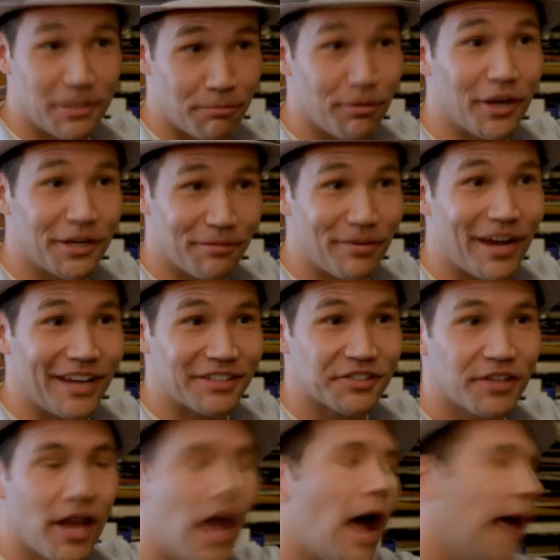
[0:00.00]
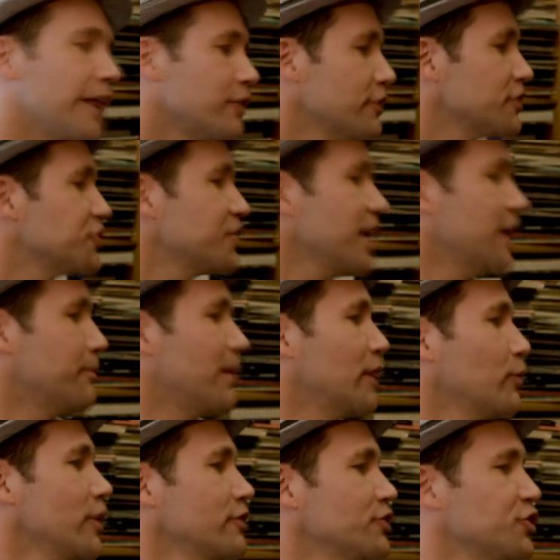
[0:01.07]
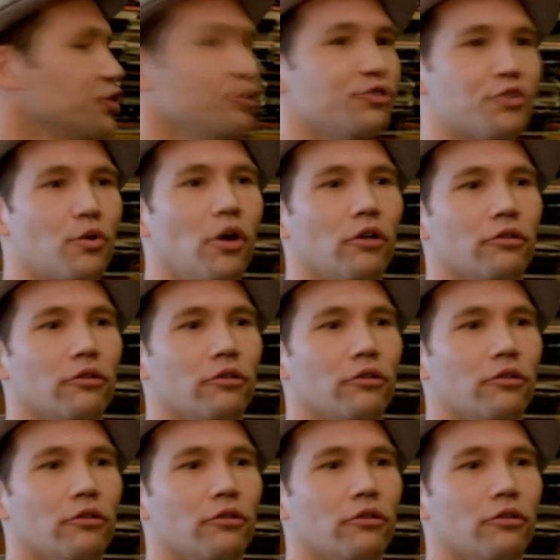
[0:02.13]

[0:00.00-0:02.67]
buddy a buddy pass. pass. I don't understand, man. Why don't you just use your